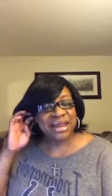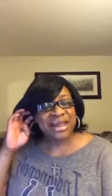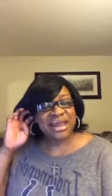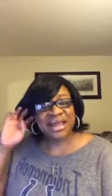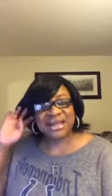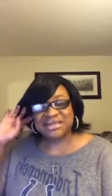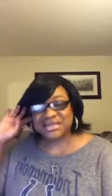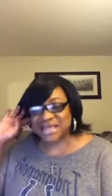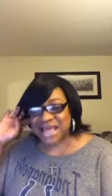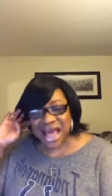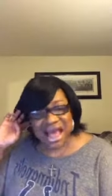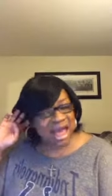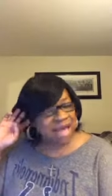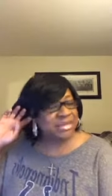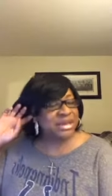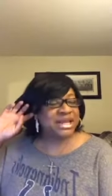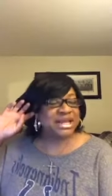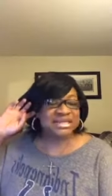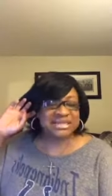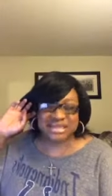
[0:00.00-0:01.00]
He's
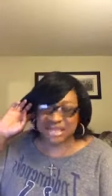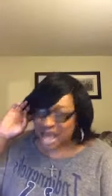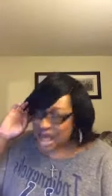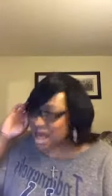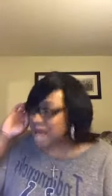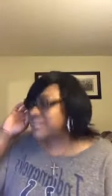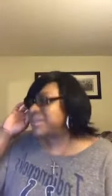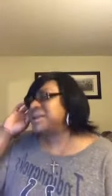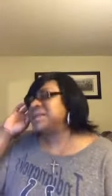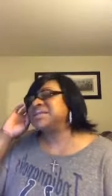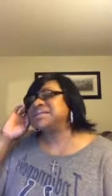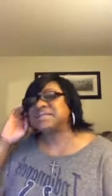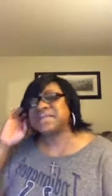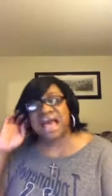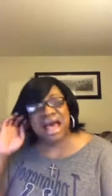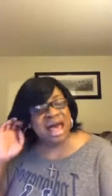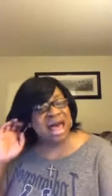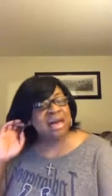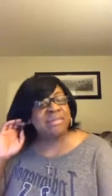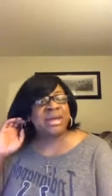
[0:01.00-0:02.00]
coming. He's coming. He's
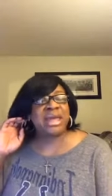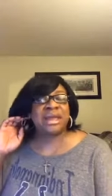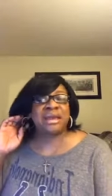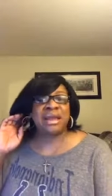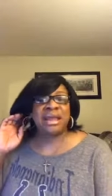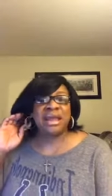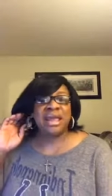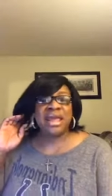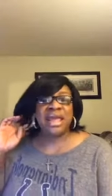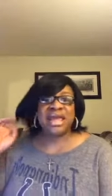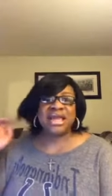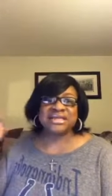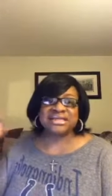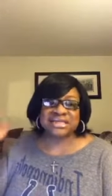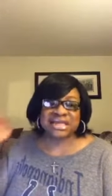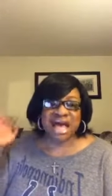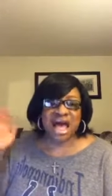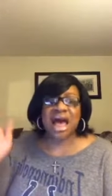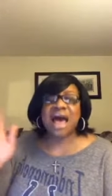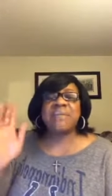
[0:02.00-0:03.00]
coming. He's
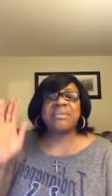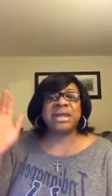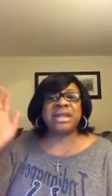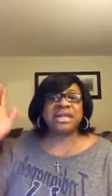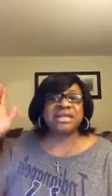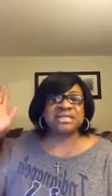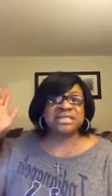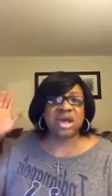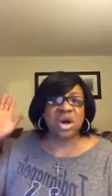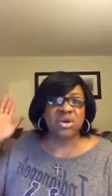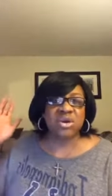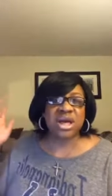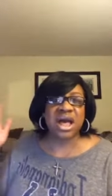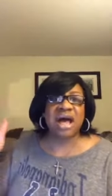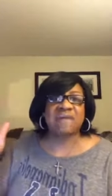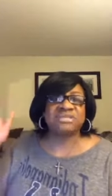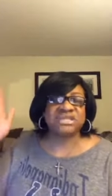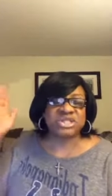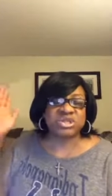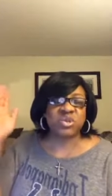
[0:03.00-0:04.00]
coming. He's going to
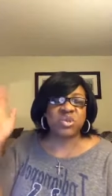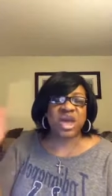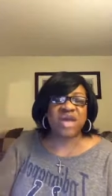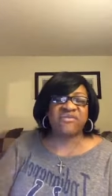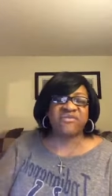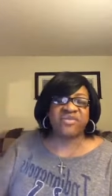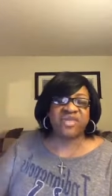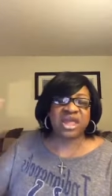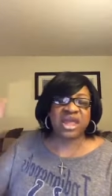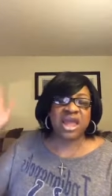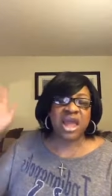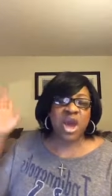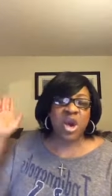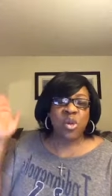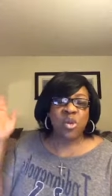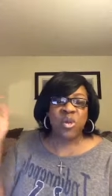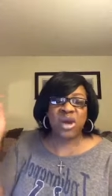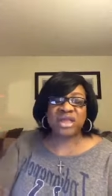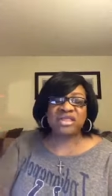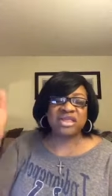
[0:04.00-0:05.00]
come swiftly
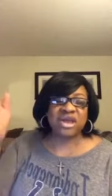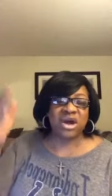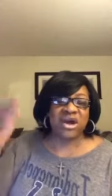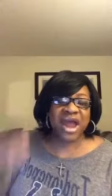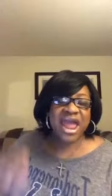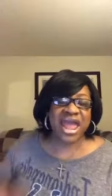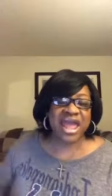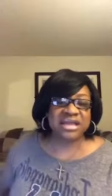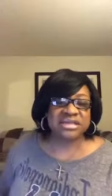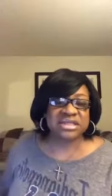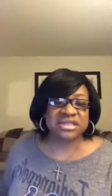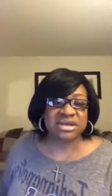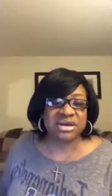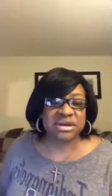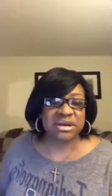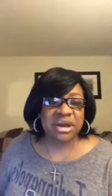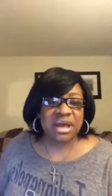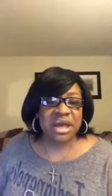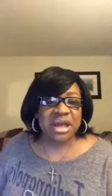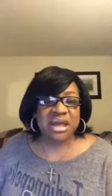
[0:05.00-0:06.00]
with your
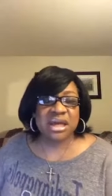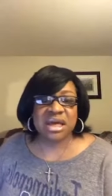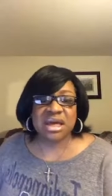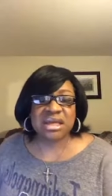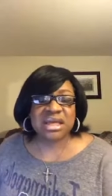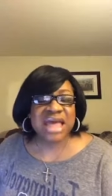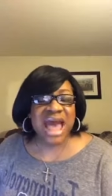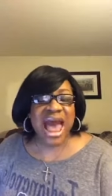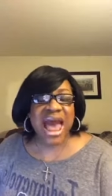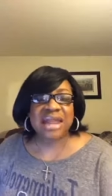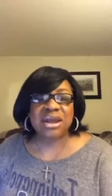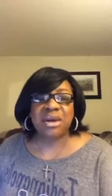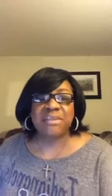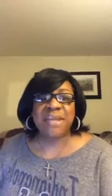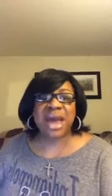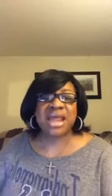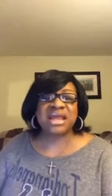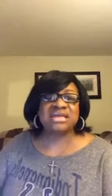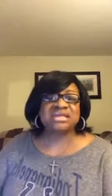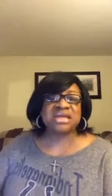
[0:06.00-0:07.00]
answer. Good God
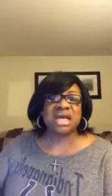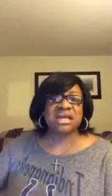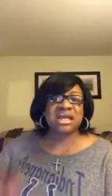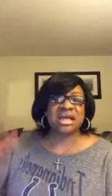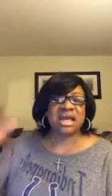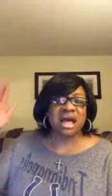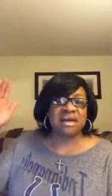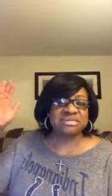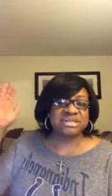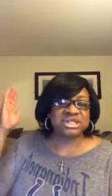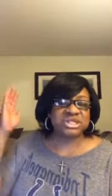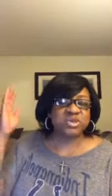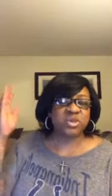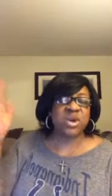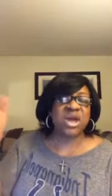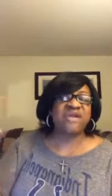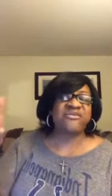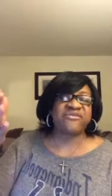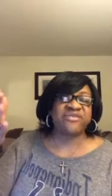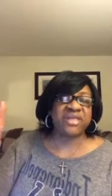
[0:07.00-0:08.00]
Almighty is going to come
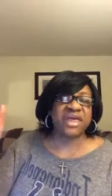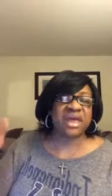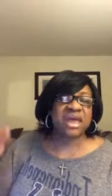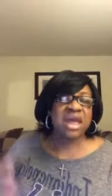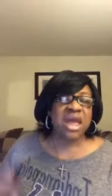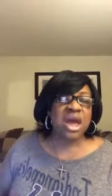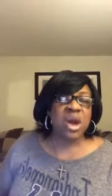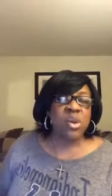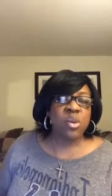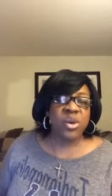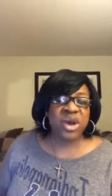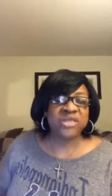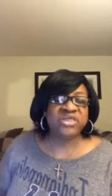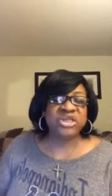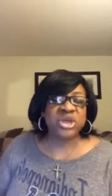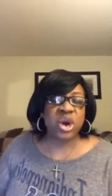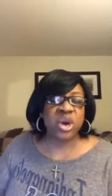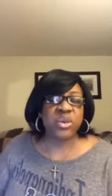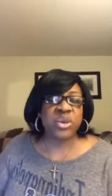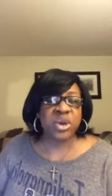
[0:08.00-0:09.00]
swiftly
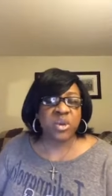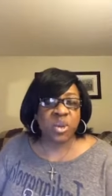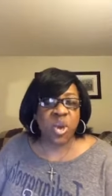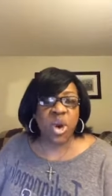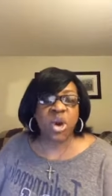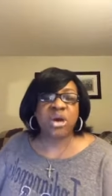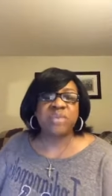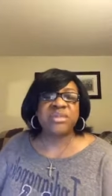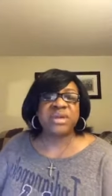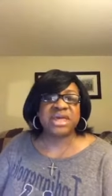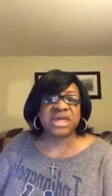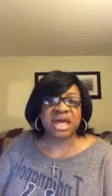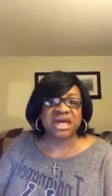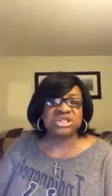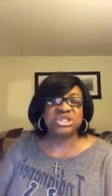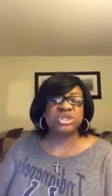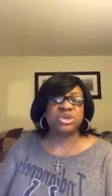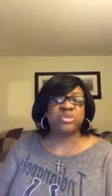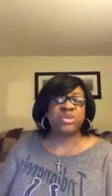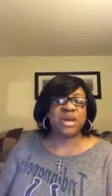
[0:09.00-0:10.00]
with your reward
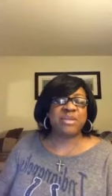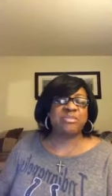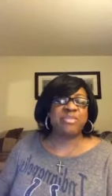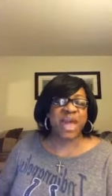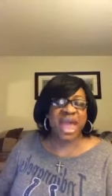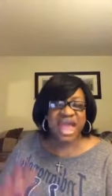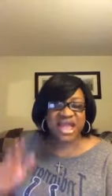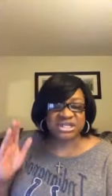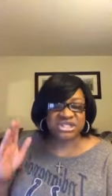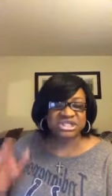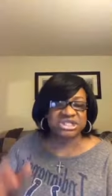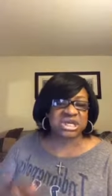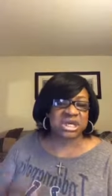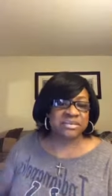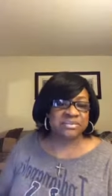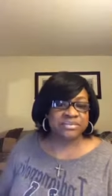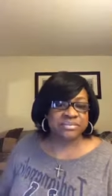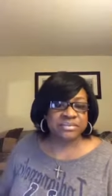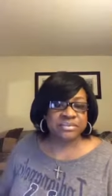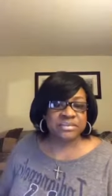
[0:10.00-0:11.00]
because you've been patient.